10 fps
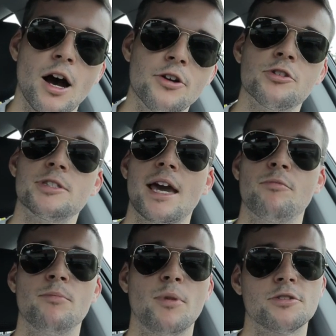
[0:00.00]

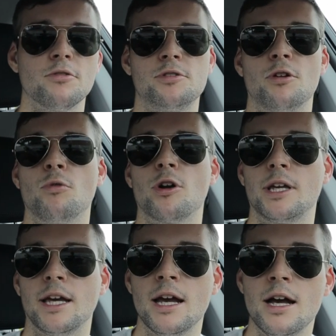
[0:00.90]
understand what muscles they're
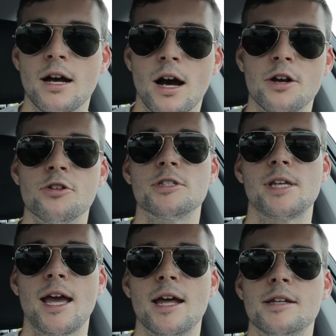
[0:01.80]
working,
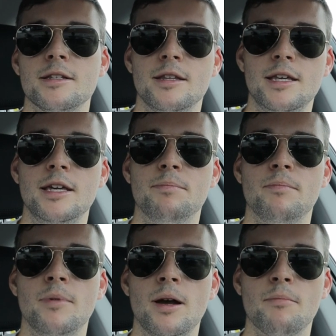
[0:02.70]
understand the
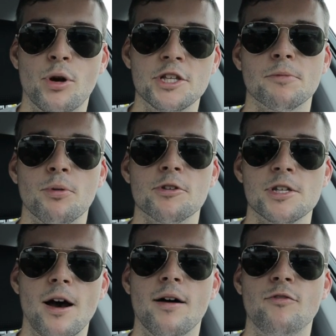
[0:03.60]

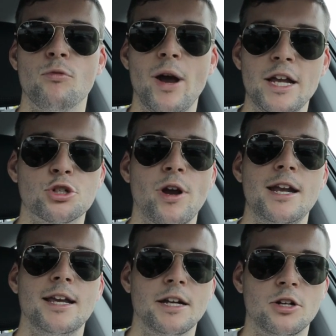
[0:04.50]
principles of weight
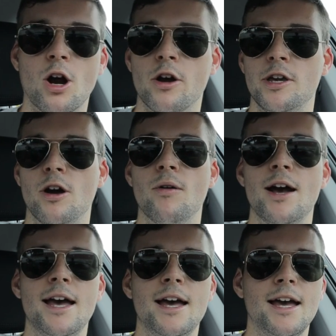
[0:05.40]
training and cardio.
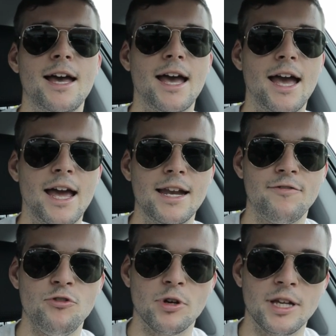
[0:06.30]
And
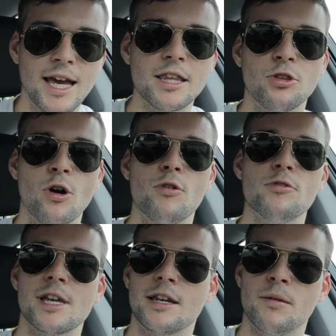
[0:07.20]
if you can get
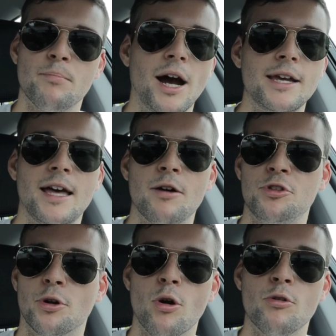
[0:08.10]
those and combine that
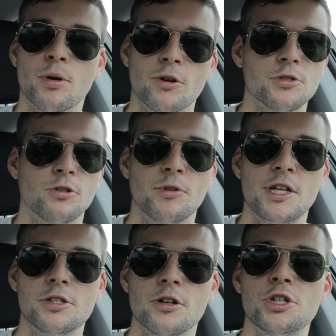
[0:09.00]
with your own personal
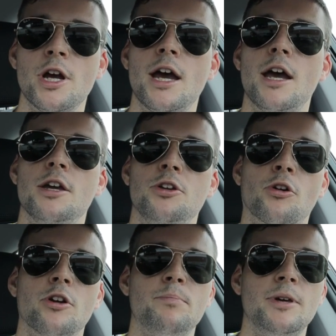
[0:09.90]
research,
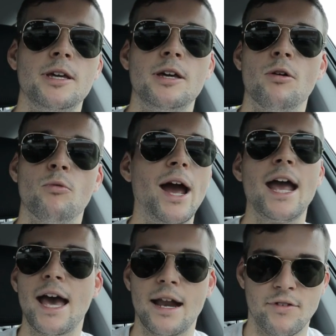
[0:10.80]
you're going to be
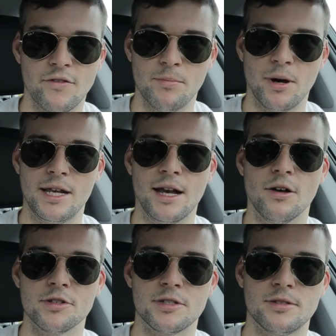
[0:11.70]
way ahead of everybody
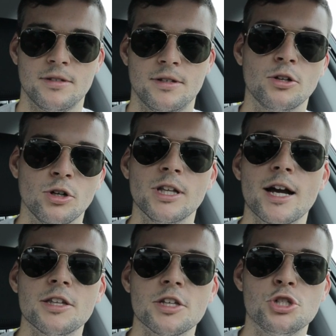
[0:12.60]
else. Good
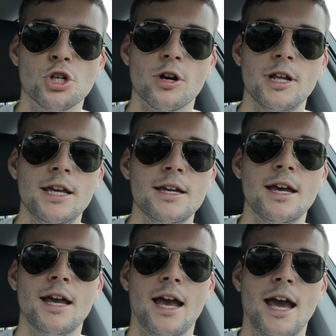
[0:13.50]
luck in this journey,
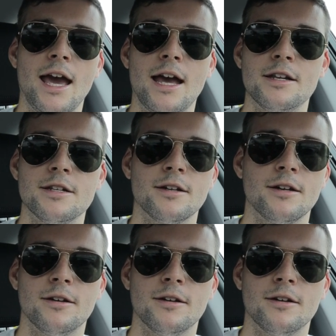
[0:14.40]
and